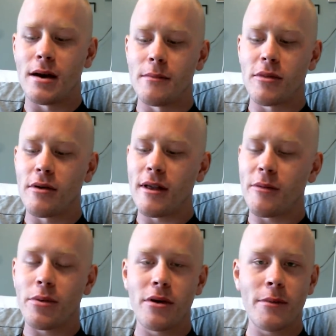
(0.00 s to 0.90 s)
So that's
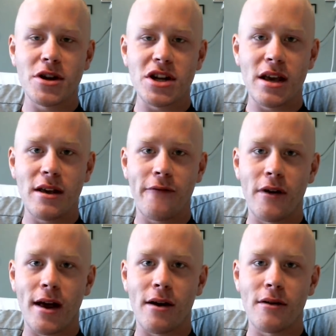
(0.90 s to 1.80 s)
pretty much it for
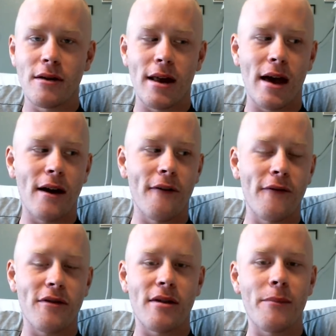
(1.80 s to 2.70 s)
now. I have
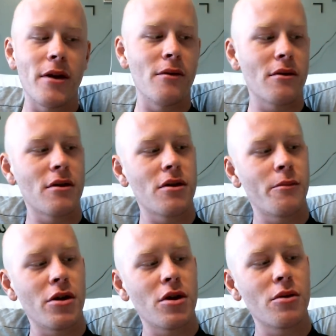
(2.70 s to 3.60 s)
something
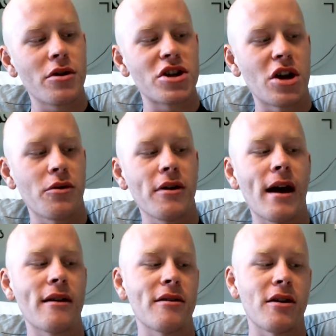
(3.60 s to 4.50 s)
pretty cool to share with you
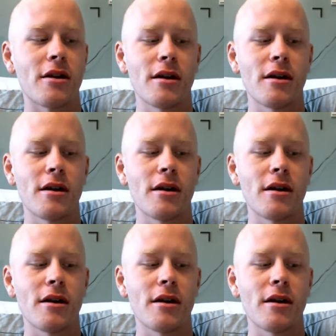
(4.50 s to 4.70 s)
guys here.